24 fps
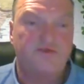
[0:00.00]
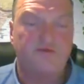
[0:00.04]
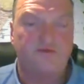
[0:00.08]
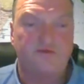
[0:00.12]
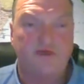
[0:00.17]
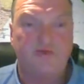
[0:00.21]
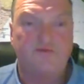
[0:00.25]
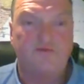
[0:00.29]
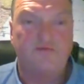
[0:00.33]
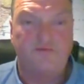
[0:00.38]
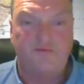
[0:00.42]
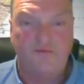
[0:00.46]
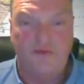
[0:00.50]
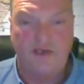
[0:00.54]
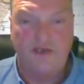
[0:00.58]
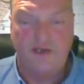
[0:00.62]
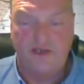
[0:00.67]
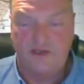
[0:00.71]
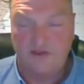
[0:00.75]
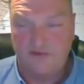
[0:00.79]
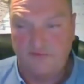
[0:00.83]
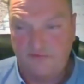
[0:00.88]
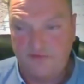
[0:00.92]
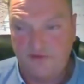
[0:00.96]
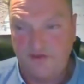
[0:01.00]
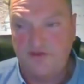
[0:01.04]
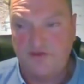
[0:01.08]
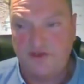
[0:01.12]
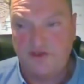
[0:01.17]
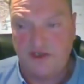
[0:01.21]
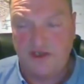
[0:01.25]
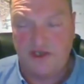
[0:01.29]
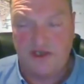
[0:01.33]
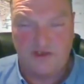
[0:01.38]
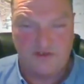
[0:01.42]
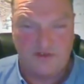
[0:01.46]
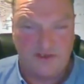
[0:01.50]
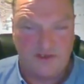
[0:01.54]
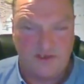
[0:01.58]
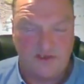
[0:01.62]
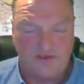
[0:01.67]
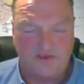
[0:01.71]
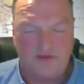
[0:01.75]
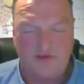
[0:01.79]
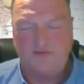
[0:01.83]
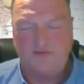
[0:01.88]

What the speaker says: great feeling. The first glass does, you think,